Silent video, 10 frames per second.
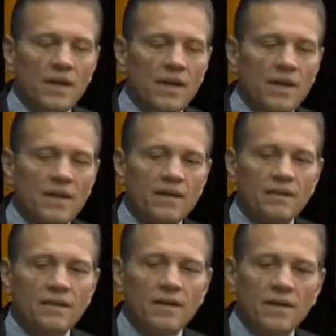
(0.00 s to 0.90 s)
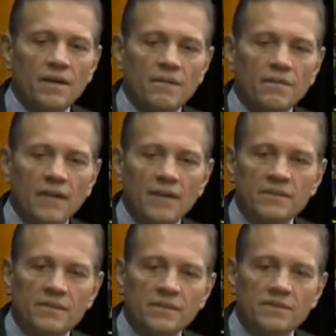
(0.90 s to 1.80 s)
and that
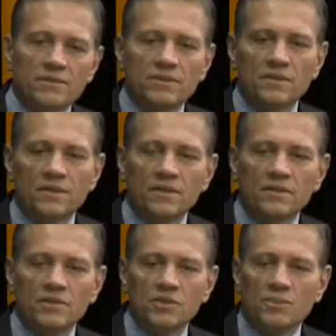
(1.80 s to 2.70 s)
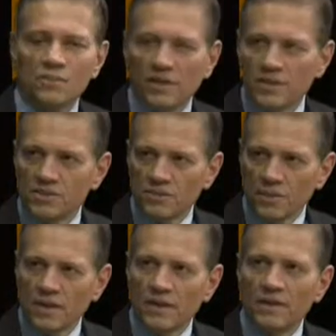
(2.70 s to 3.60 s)
is supervised
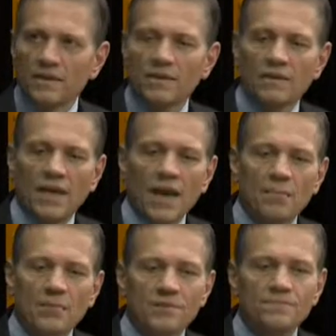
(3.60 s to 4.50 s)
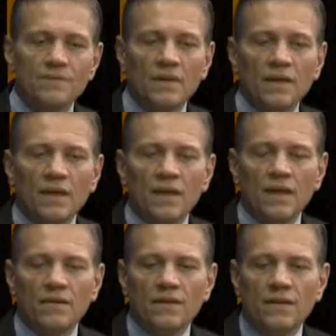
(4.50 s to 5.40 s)
by a captain.
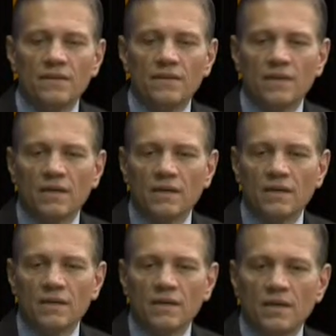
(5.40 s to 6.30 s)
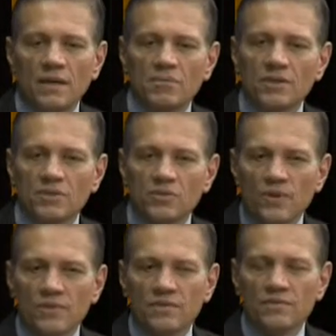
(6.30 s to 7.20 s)
And then
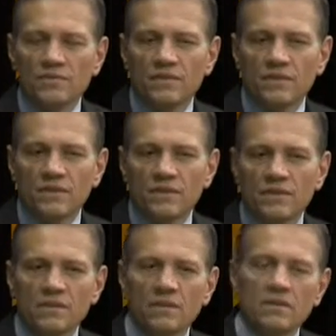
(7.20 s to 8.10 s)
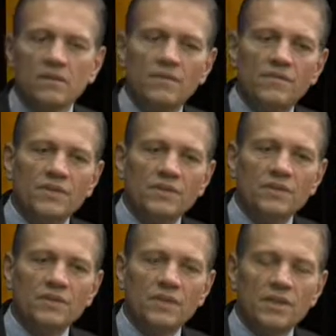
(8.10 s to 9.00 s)
Administrative
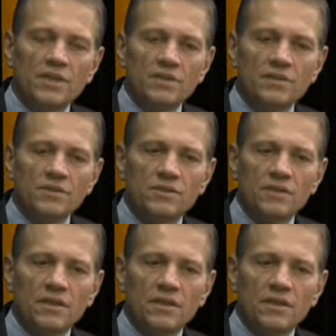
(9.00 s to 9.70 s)
Division is